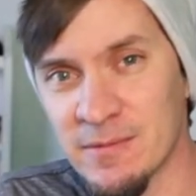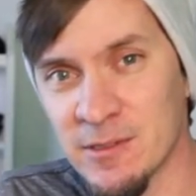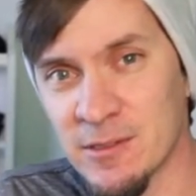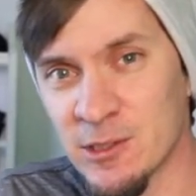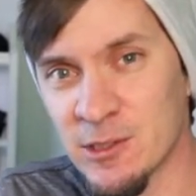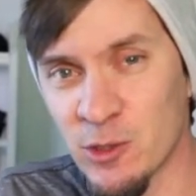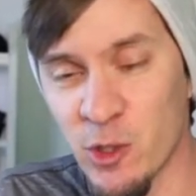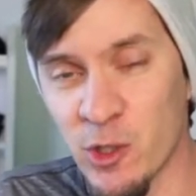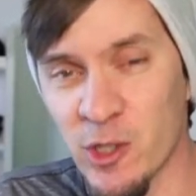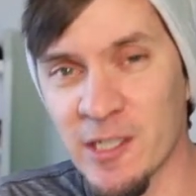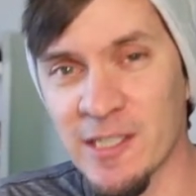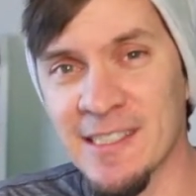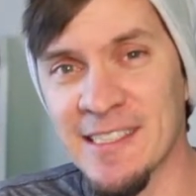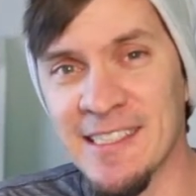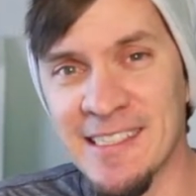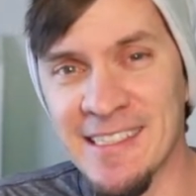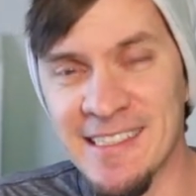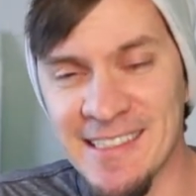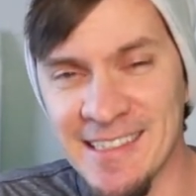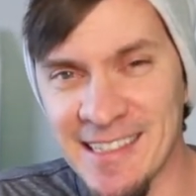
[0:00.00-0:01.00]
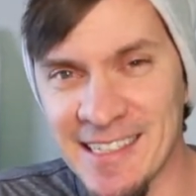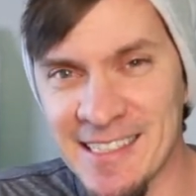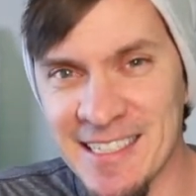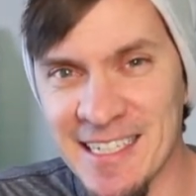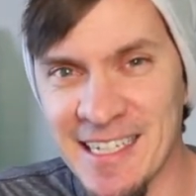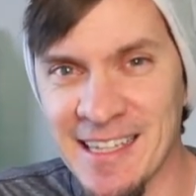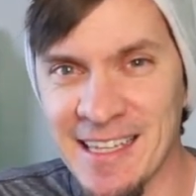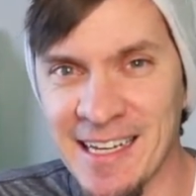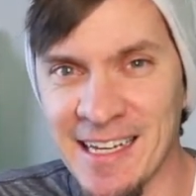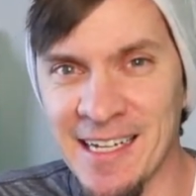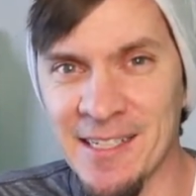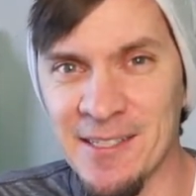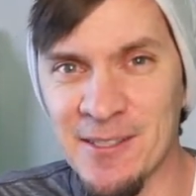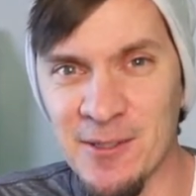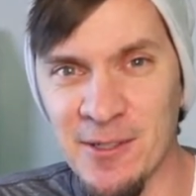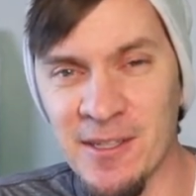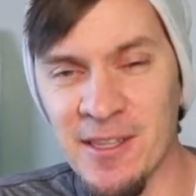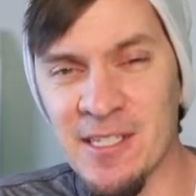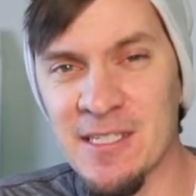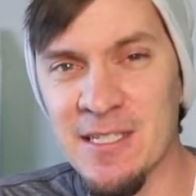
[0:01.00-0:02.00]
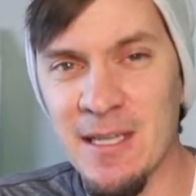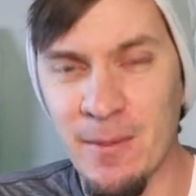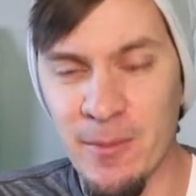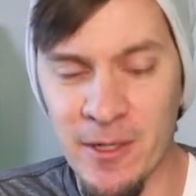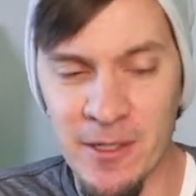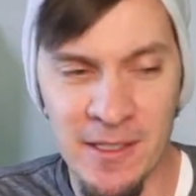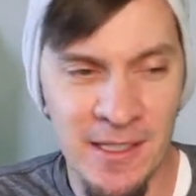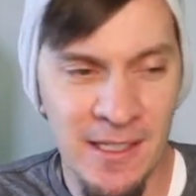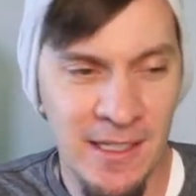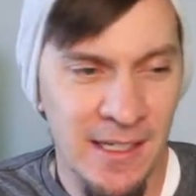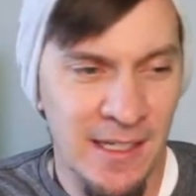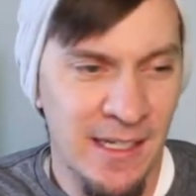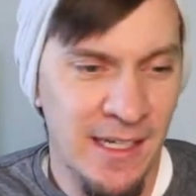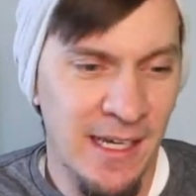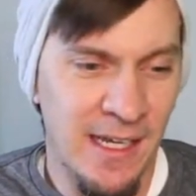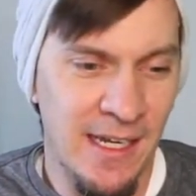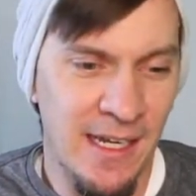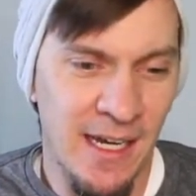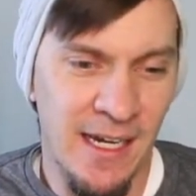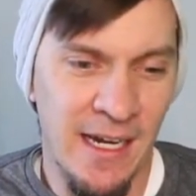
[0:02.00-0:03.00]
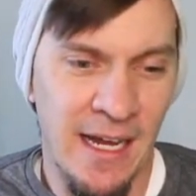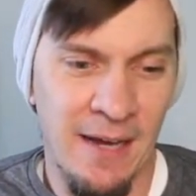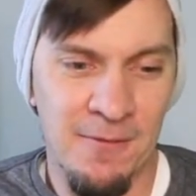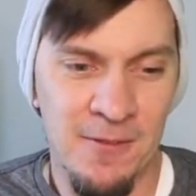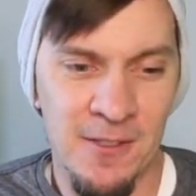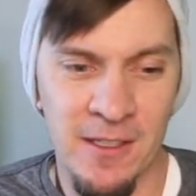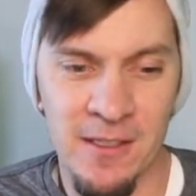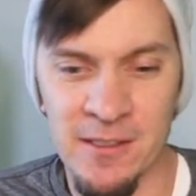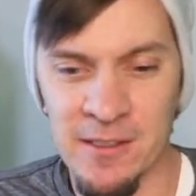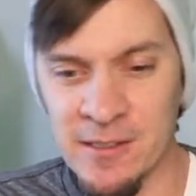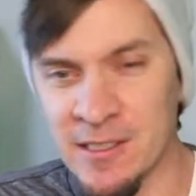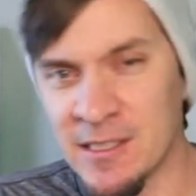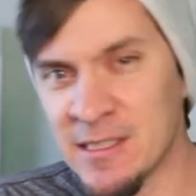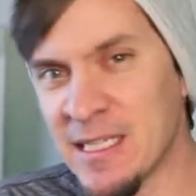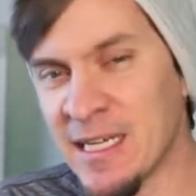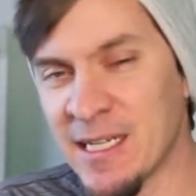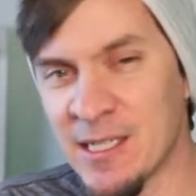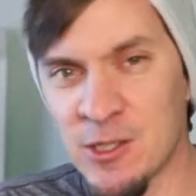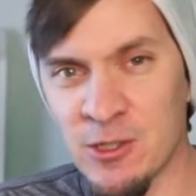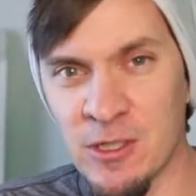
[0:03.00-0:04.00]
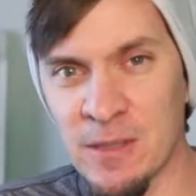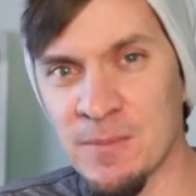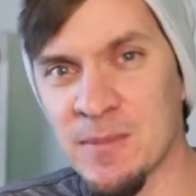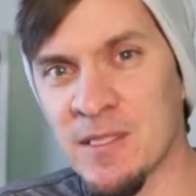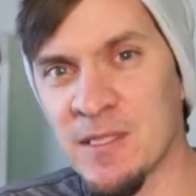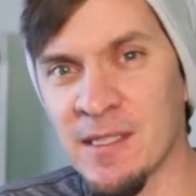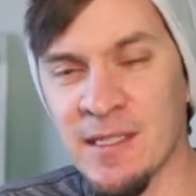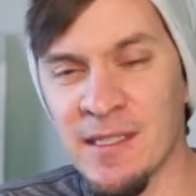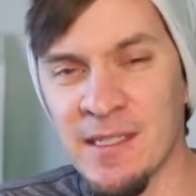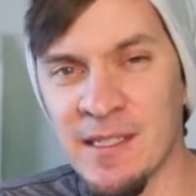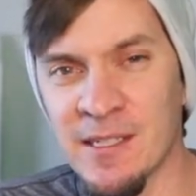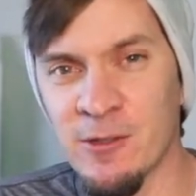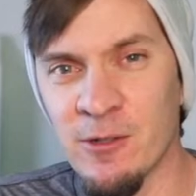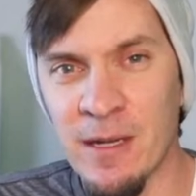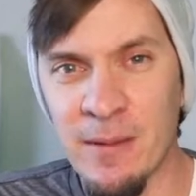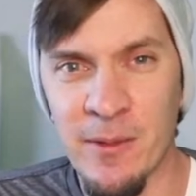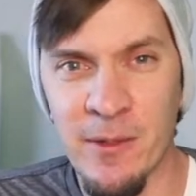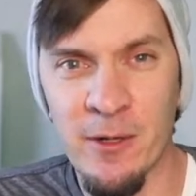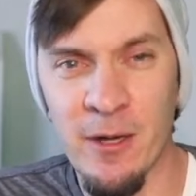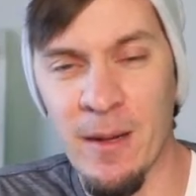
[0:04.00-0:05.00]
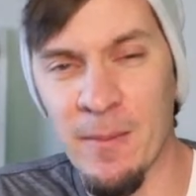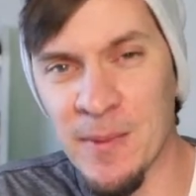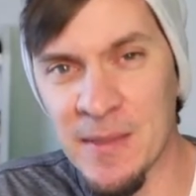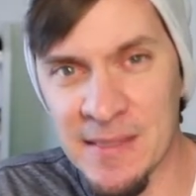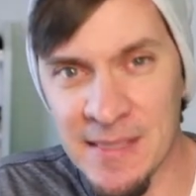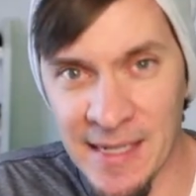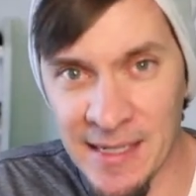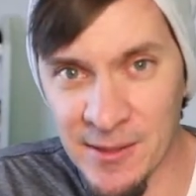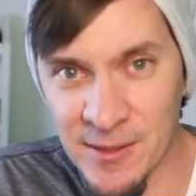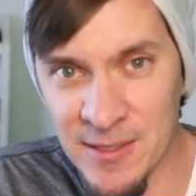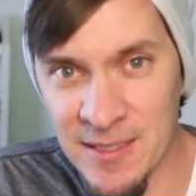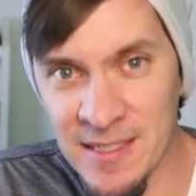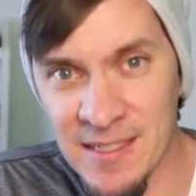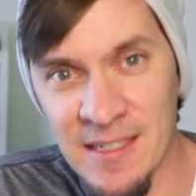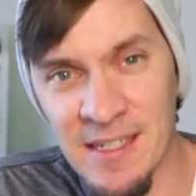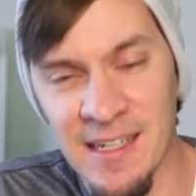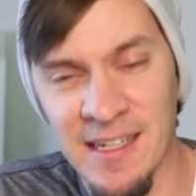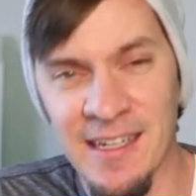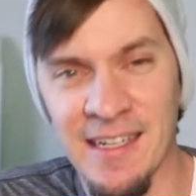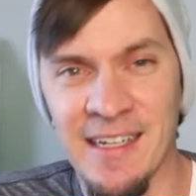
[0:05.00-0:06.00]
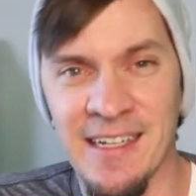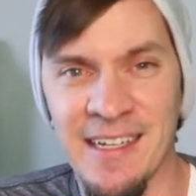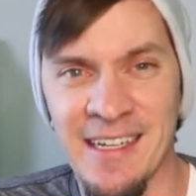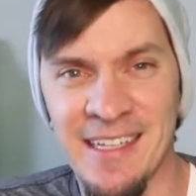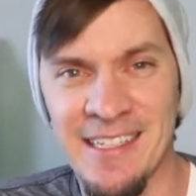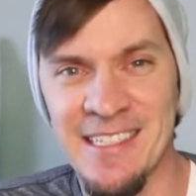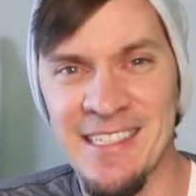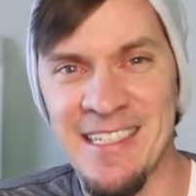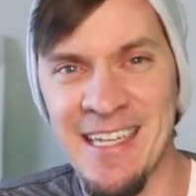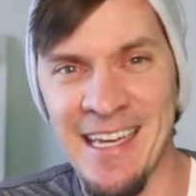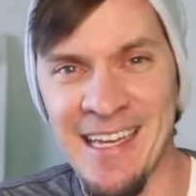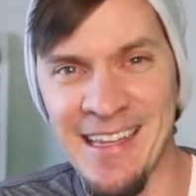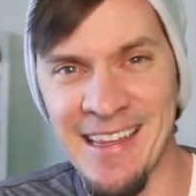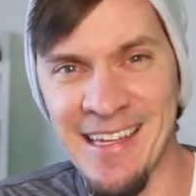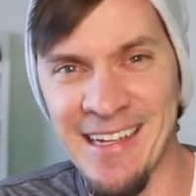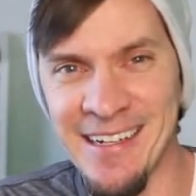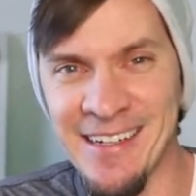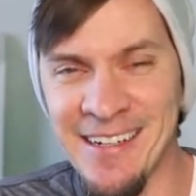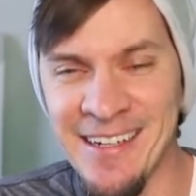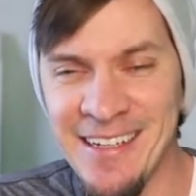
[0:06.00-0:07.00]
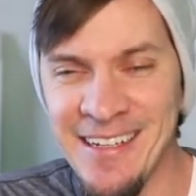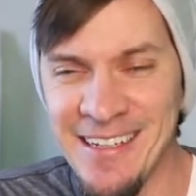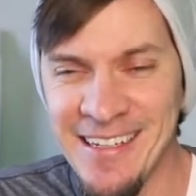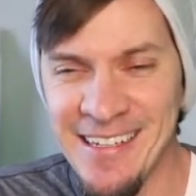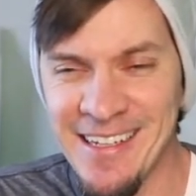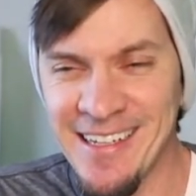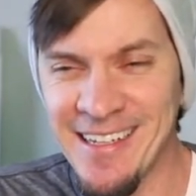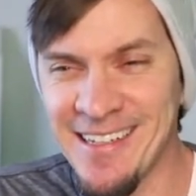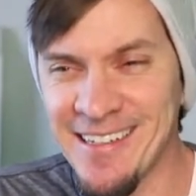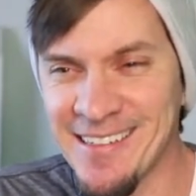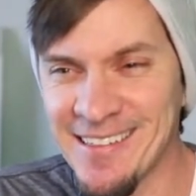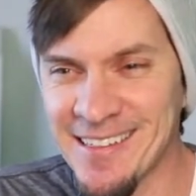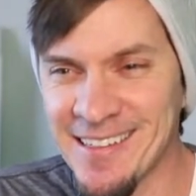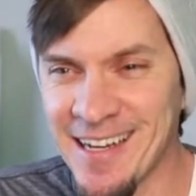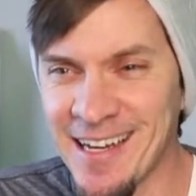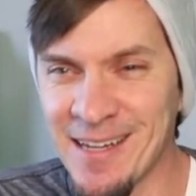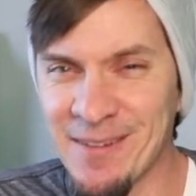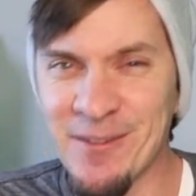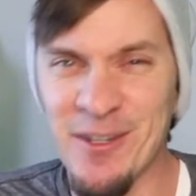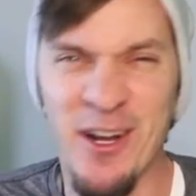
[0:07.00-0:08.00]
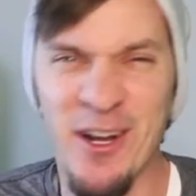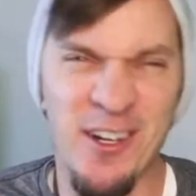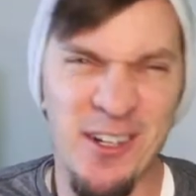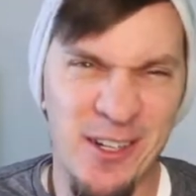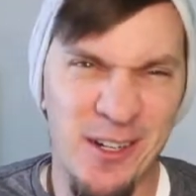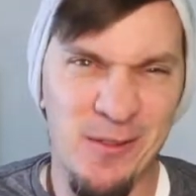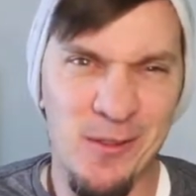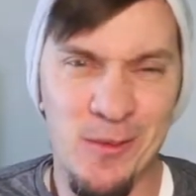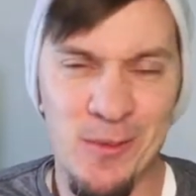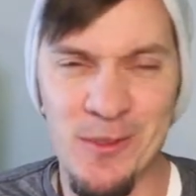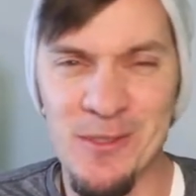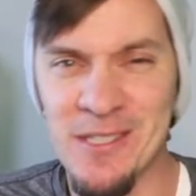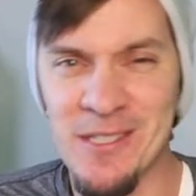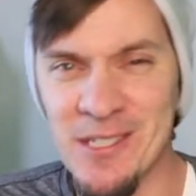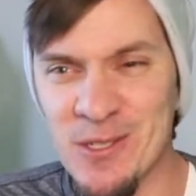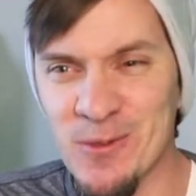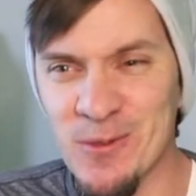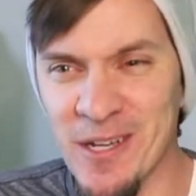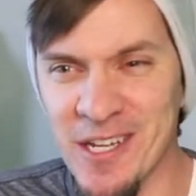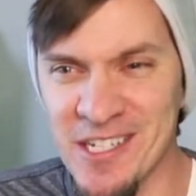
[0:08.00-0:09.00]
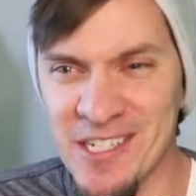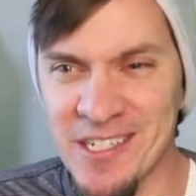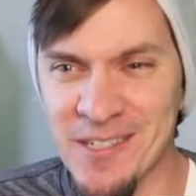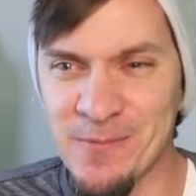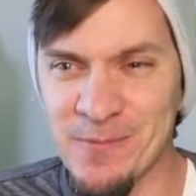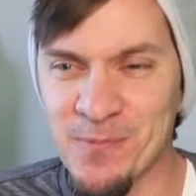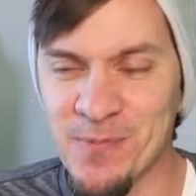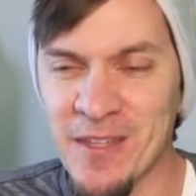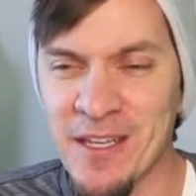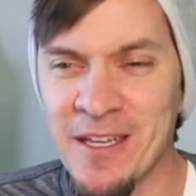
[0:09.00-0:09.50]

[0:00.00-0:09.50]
snorkeling and things like that during the summer and not have to take a trip to grandma and grandpa's house and stay there in kind of an uncomfortable situation.